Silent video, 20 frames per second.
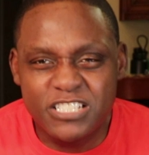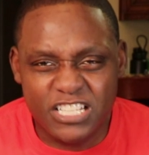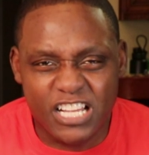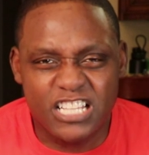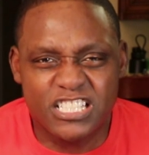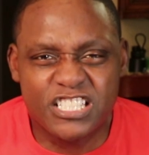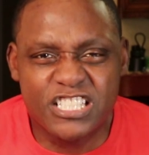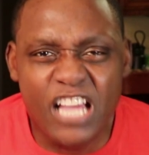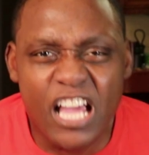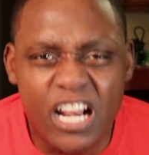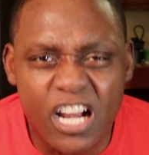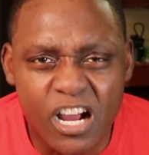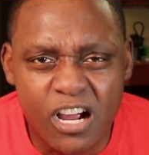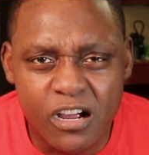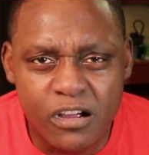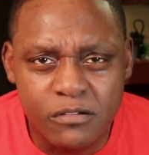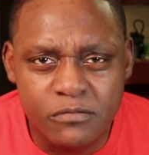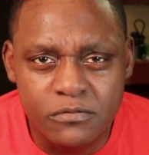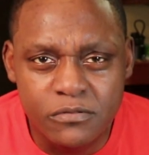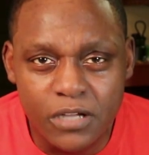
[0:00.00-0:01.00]
She said, shut
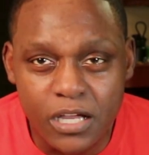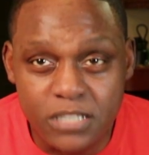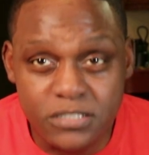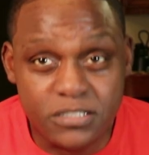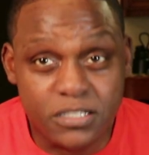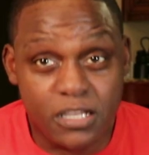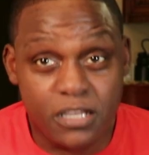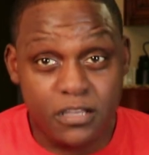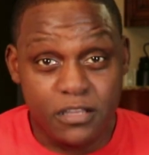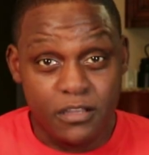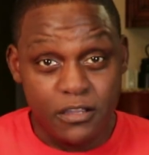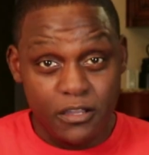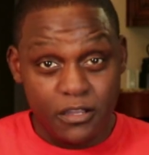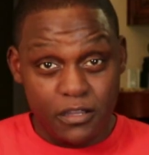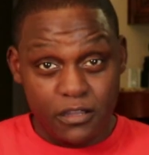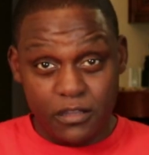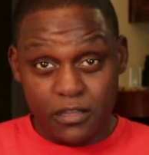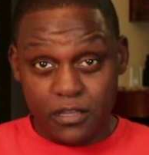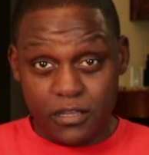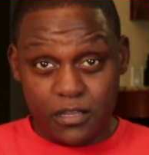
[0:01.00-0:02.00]
up. I say,
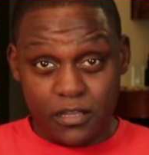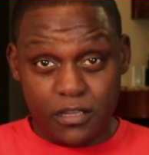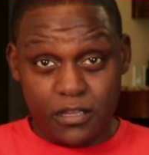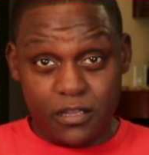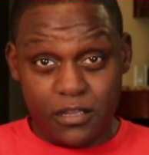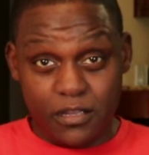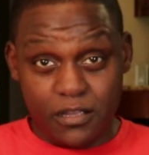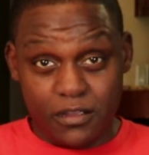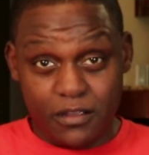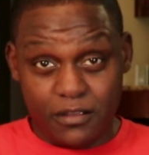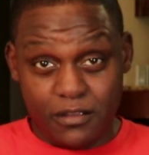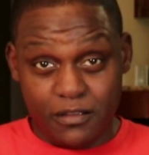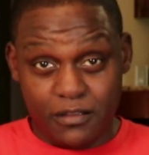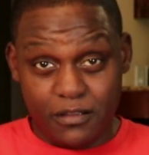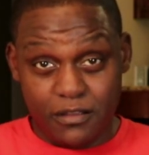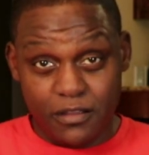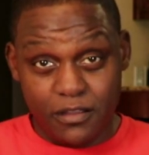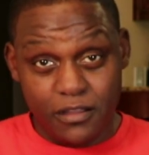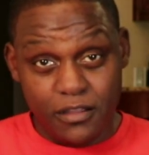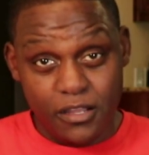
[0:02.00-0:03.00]

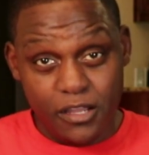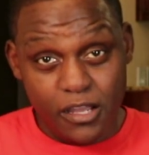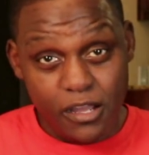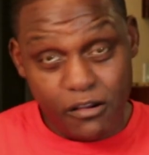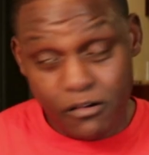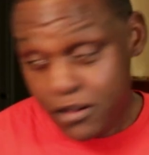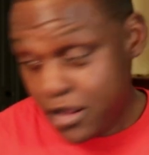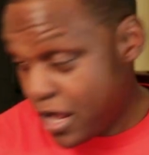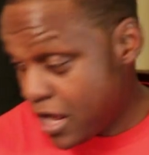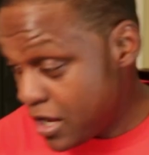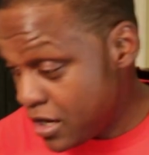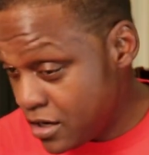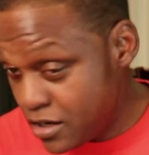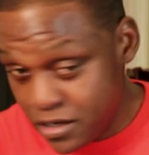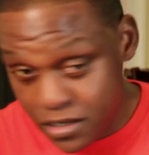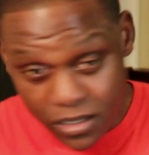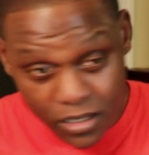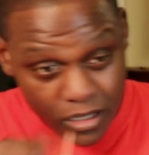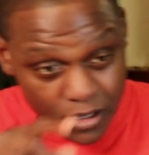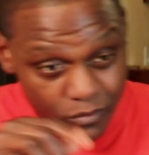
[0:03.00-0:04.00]
huh.
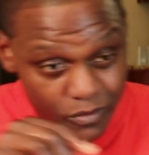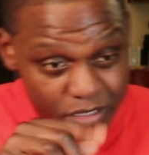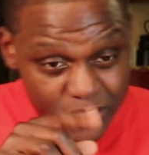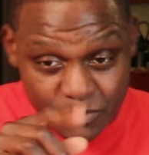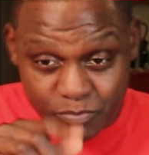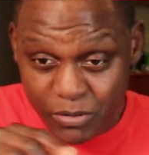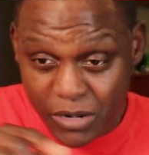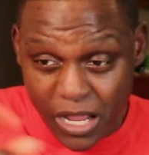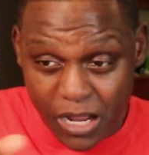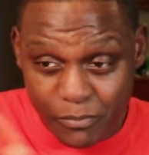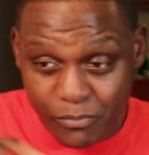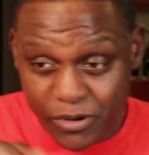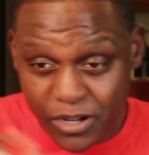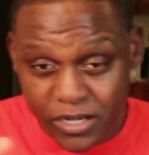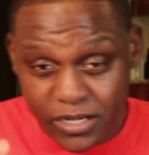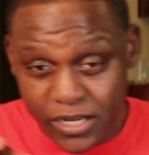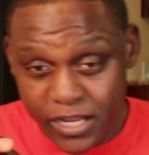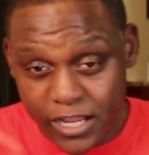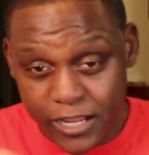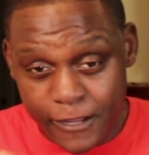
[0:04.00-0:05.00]
okay, what is block
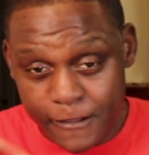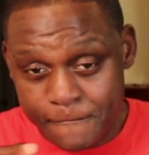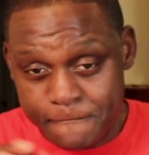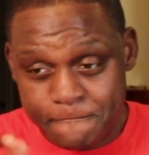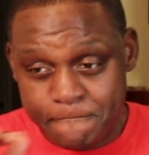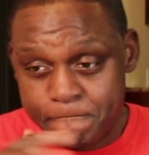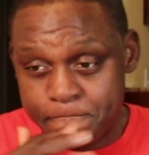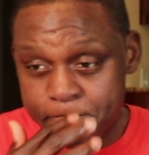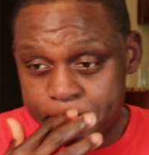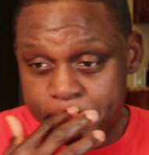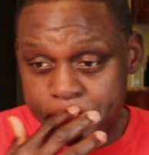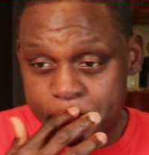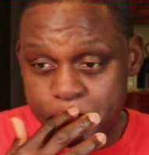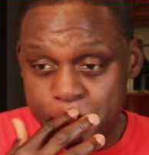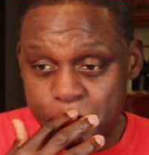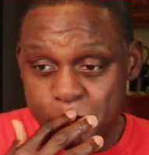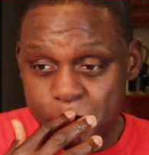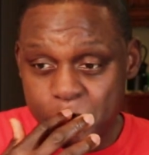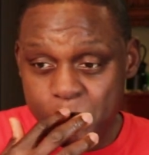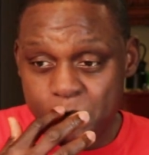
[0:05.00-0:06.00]
button there?
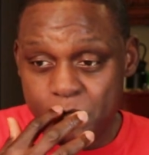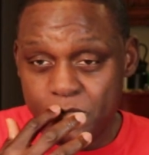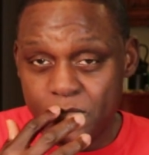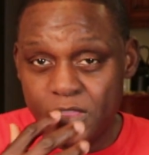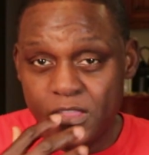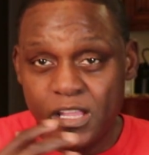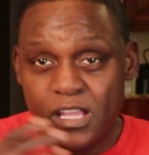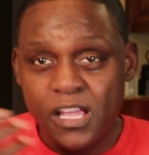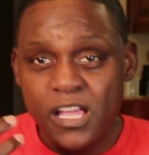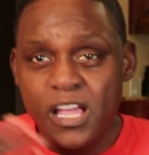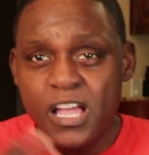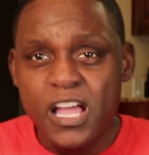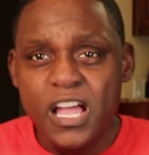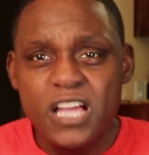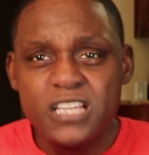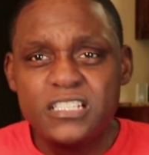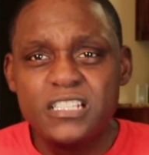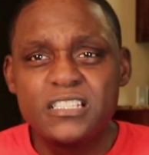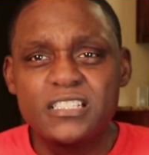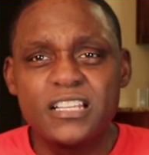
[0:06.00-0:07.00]

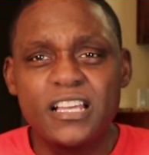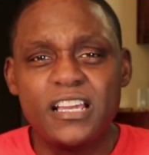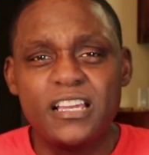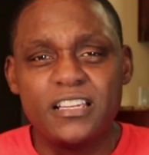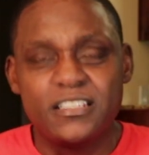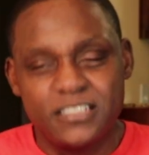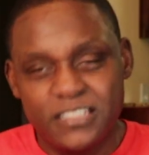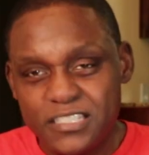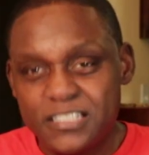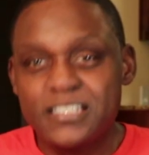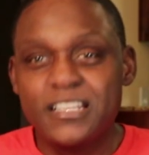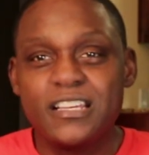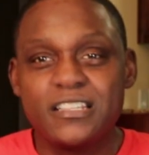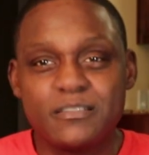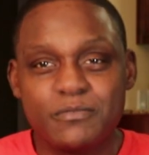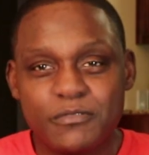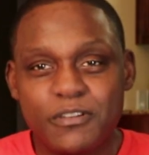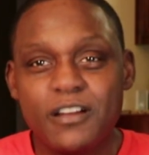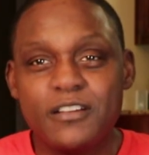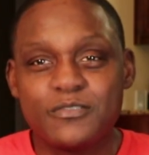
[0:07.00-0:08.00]
And she said
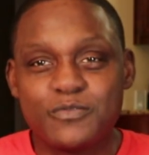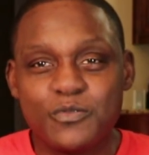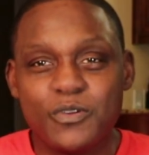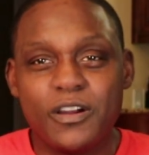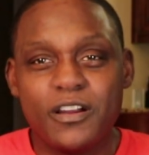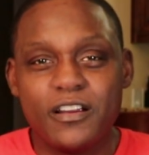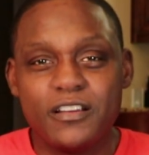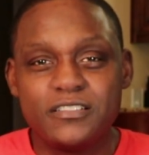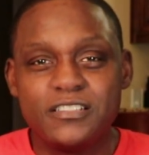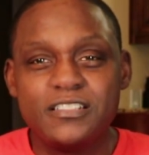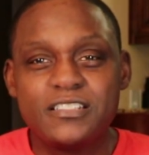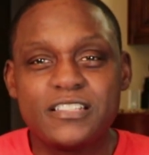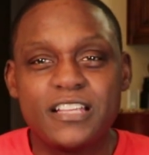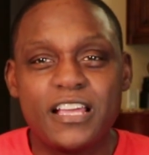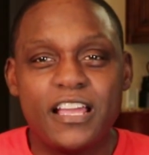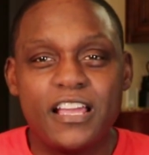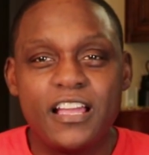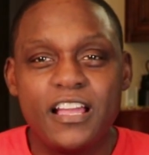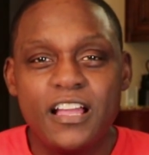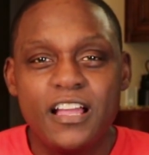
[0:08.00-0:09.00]
some curse words. She
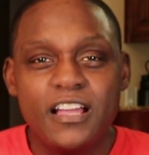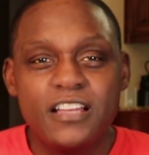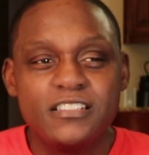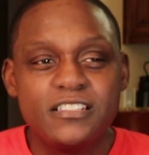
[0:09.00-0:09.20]
said,